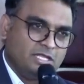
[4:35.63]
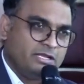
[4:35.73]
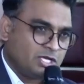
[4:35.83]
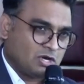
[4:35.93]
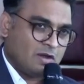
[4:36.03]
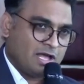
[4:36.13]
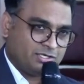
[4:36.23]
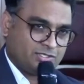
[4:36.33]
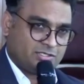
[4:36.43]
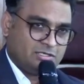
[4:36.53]
in
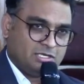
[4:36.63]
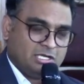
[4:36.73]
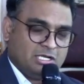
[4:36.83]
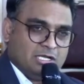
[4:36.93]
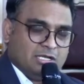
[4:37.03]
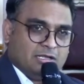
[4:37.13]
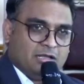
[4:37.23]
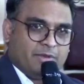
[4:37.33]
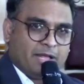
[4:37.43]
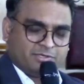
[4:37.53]
Christ.
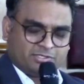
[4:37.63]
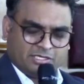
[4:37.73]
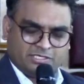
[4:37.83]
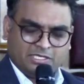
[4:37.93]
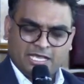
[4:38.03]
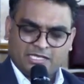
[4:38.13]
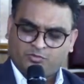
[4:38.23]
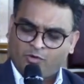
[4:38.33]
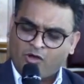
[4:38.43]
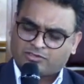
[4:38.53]
And Bible says he has
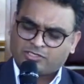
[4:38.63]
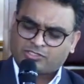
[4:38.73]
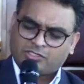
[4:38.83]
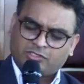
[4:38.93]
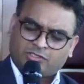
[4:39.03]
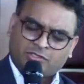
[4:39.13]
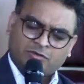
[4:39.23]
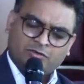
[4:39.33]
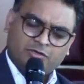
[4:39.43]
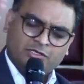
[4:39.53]
brought us
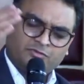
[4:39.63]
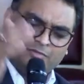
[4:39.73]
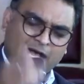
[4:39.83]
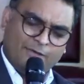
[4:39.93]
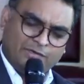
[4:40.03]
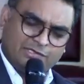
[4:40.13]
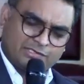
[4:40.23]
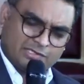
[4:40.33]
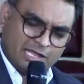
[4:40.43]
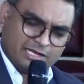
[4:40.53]
into his
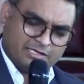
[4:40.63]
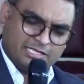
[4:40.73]
marvelous light,